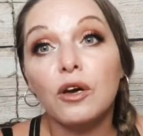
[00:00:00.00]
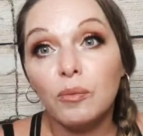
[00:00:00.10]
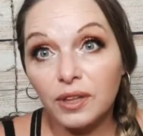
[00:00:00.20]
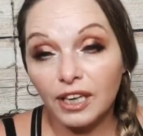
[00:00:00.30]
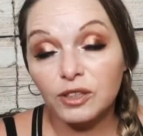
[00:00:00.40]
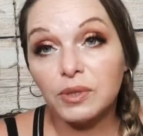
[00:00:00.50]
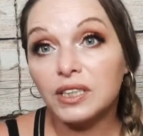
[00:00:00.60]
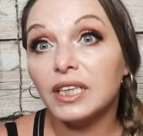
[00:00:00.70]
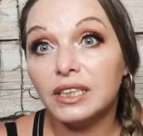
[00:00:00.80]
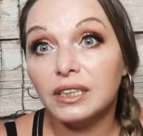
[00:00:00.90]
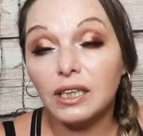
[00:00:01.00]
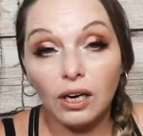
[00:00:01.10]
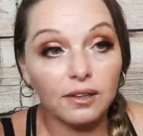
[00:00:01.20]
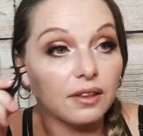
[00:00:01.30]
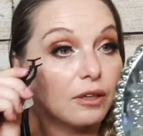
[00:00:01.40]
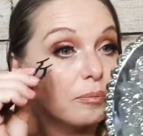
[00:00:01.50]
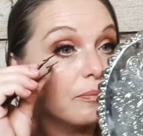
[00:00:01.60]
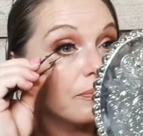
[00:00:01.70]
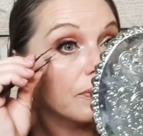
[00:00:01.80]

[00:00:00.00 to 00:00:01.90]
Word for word: but that's because I didn't cut them.